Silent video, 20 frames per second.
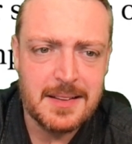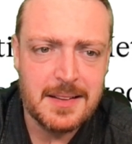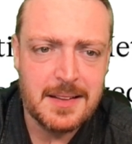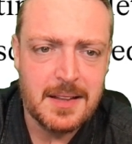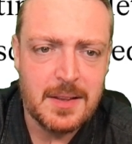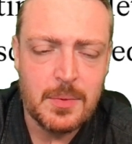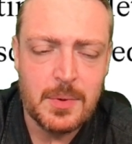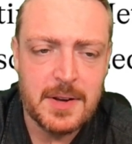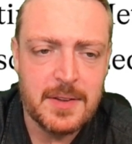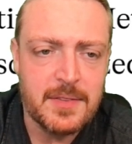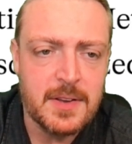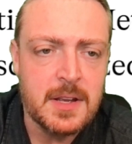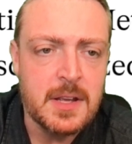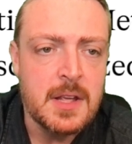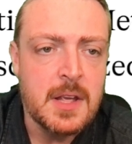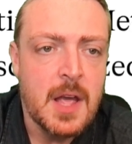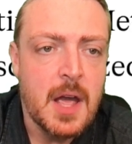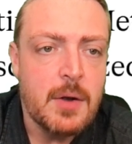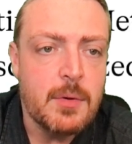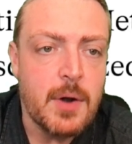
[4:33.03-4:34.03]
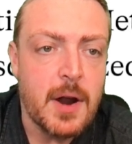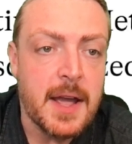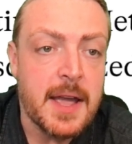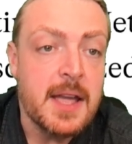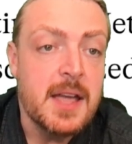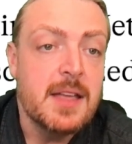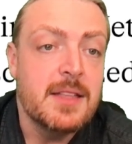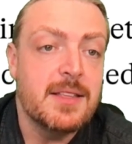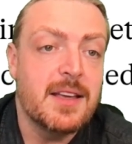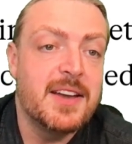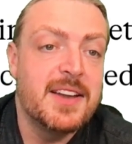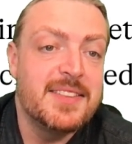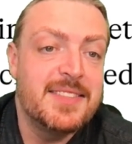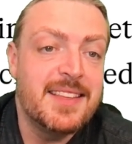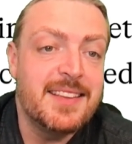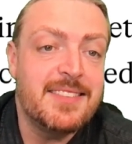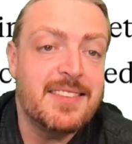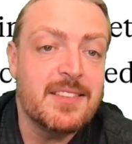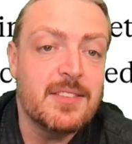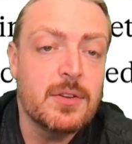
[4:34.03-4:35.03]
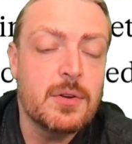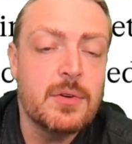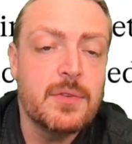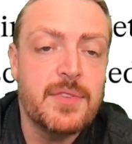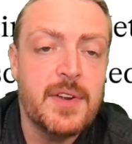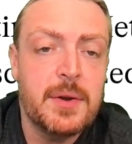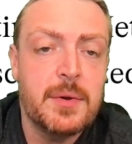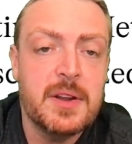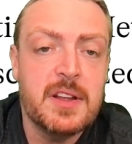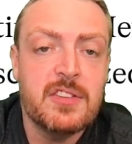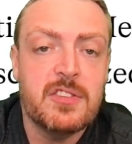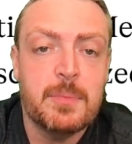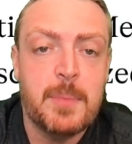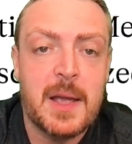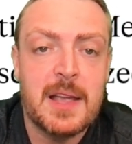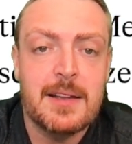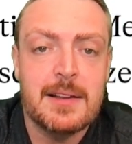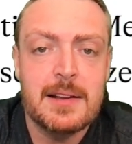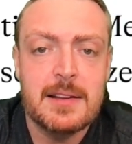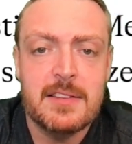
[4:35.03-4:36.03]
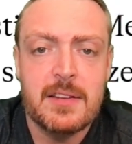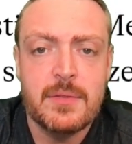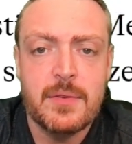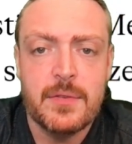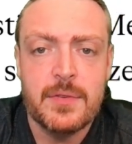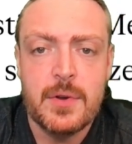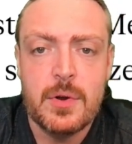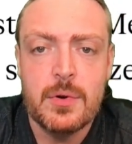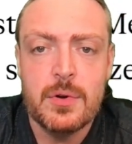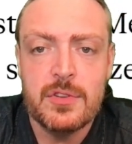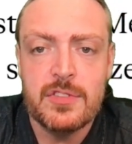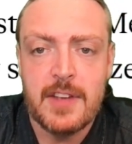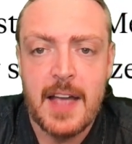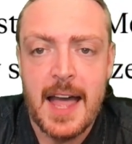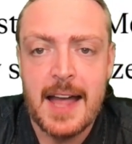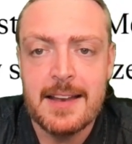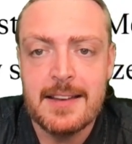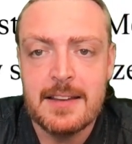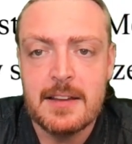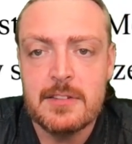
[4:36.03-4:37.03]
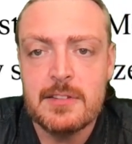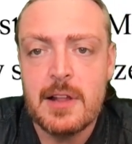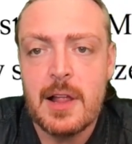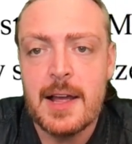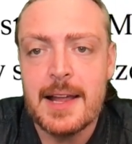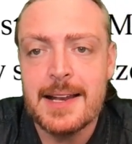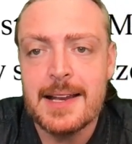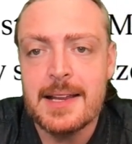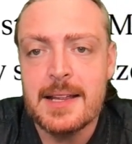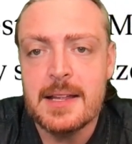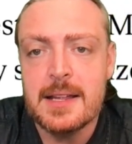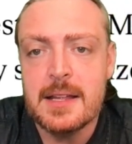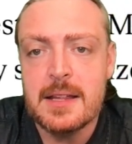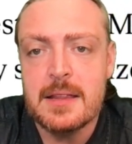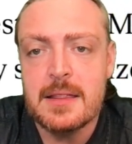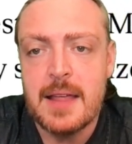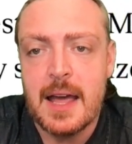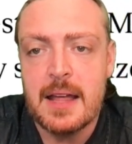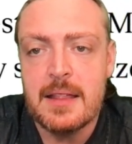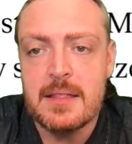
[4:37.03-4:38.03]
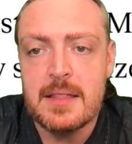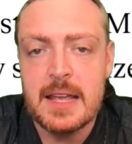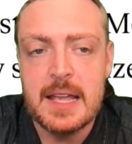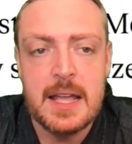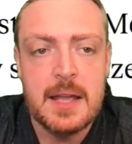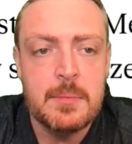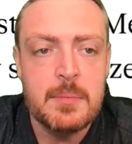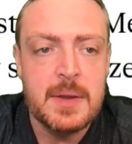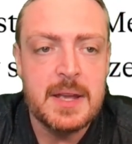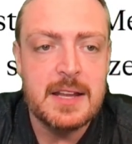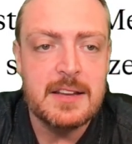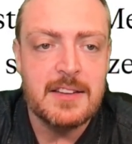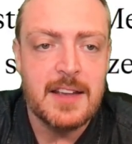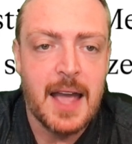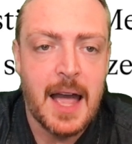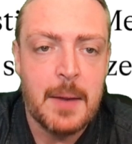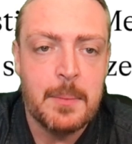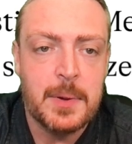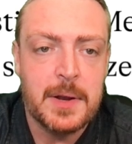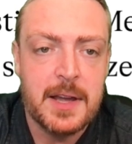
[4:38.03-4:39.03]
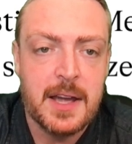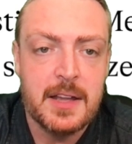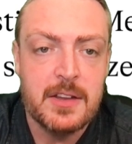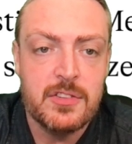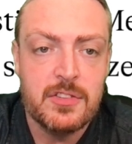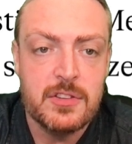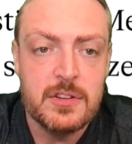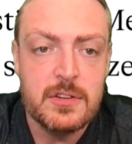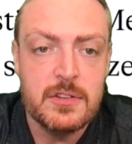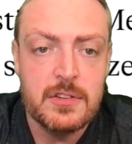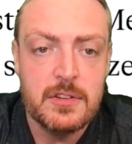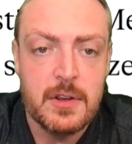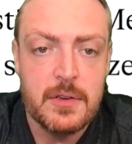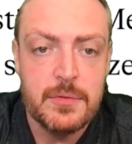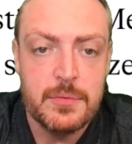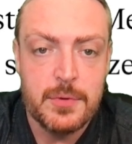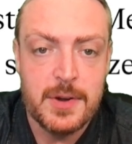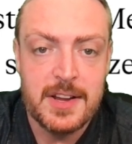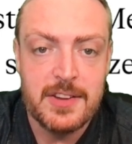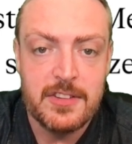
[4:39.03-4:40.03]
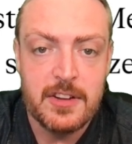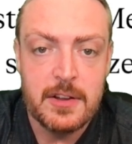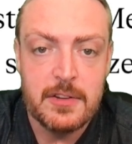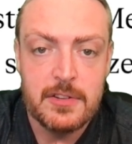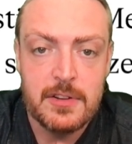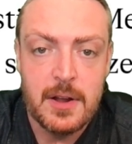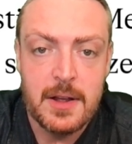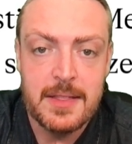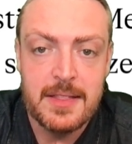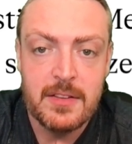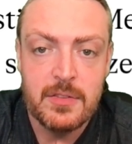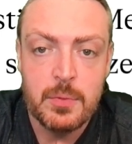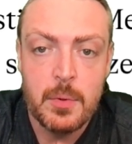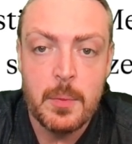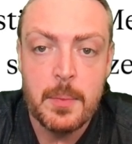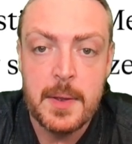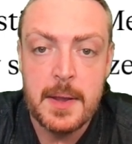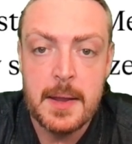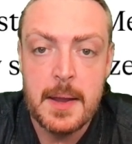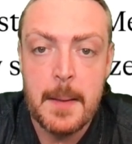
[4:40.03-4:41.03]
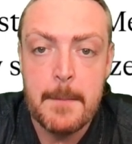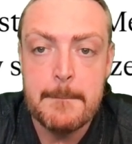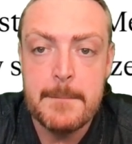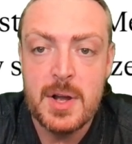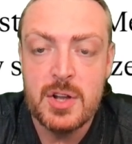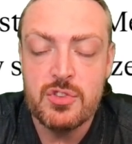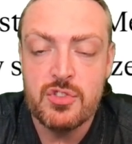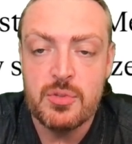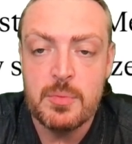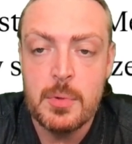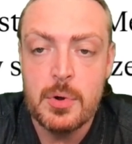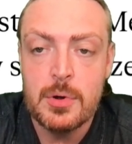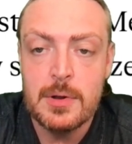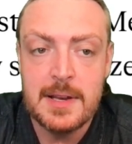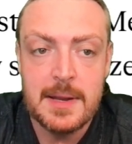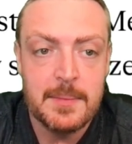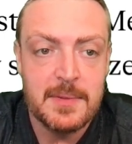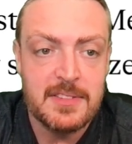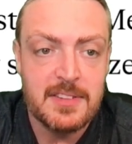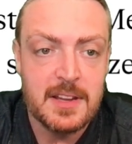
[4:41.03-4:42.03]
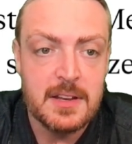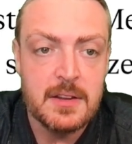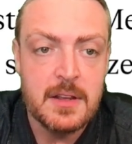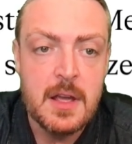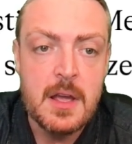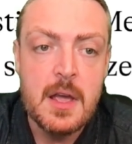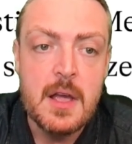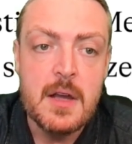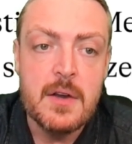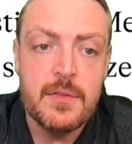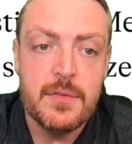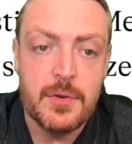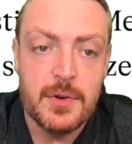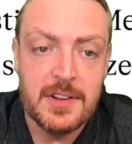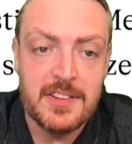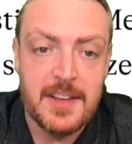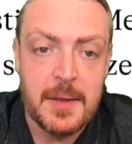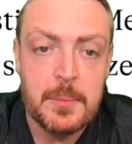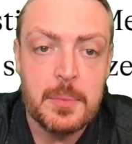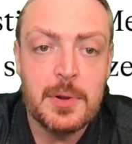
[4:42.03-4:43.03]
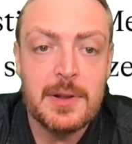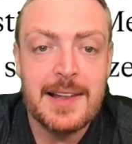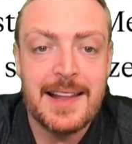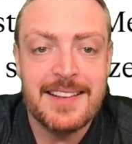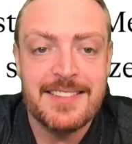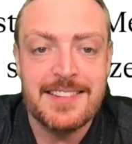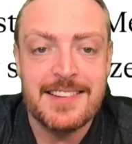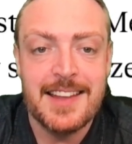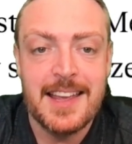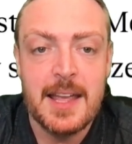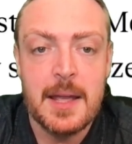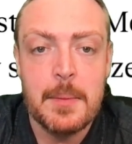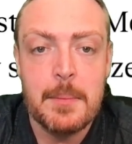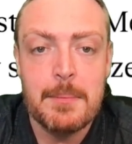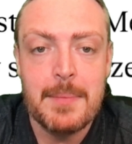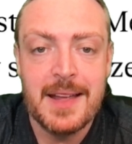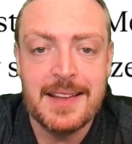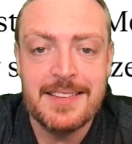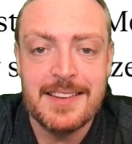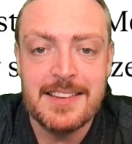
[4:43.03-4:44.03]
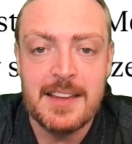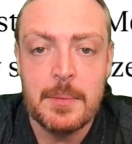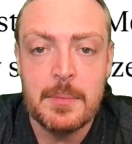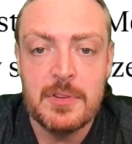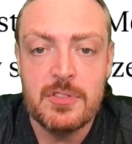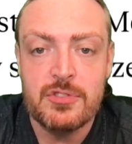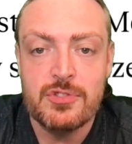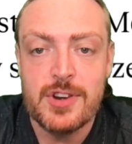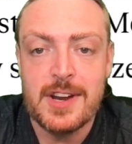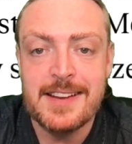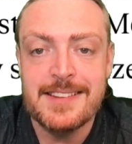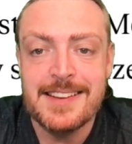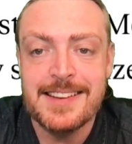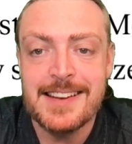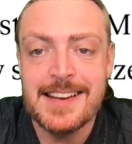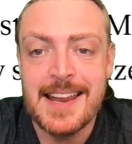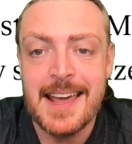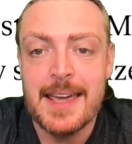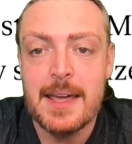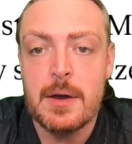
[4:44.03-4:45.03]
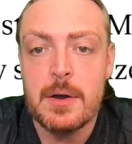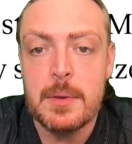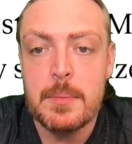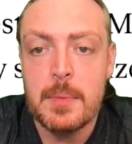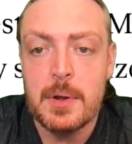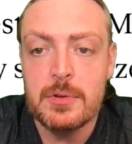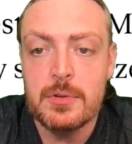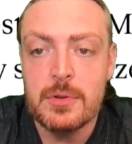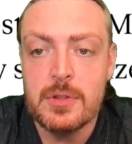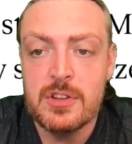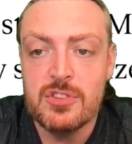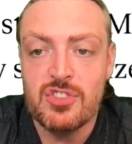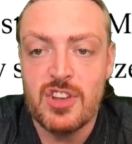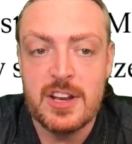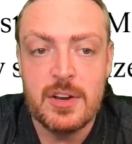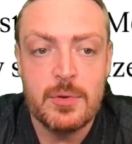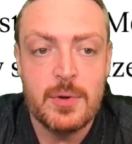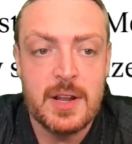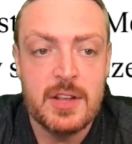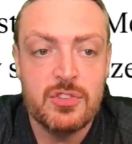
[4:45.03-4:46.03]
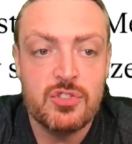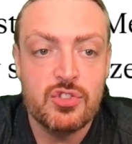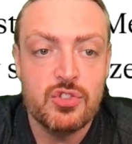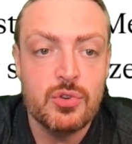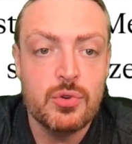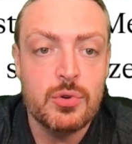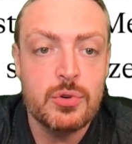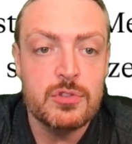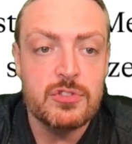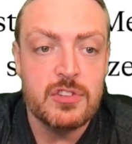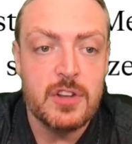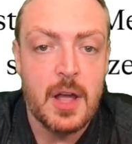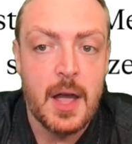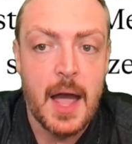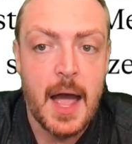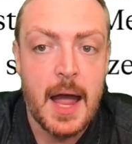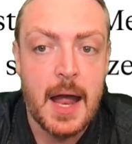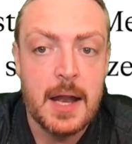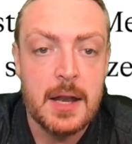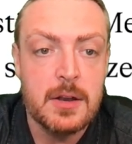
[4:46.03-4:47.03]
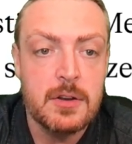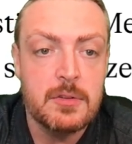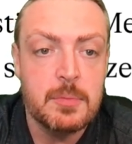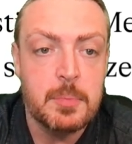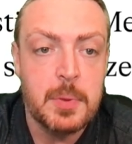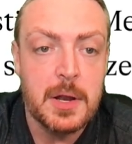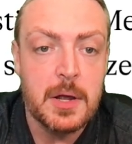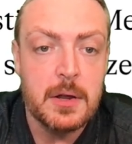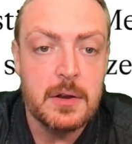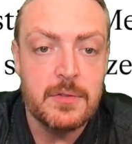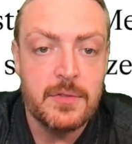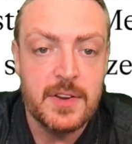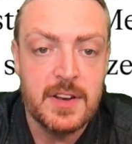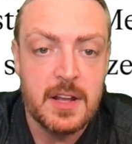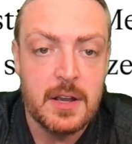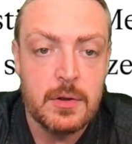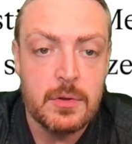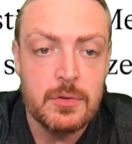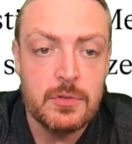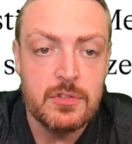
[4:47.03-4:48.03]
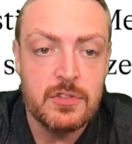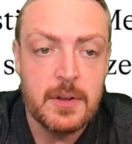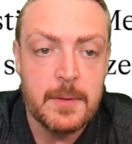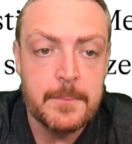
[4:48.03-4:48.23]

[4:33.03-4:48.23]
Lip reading: whatever. Right, this is all very speculative, of course, and it's likely that the immediate applications of research like this will be much more limited. For example, last year, Meta demonstrated an AI model that generates short and blurred videos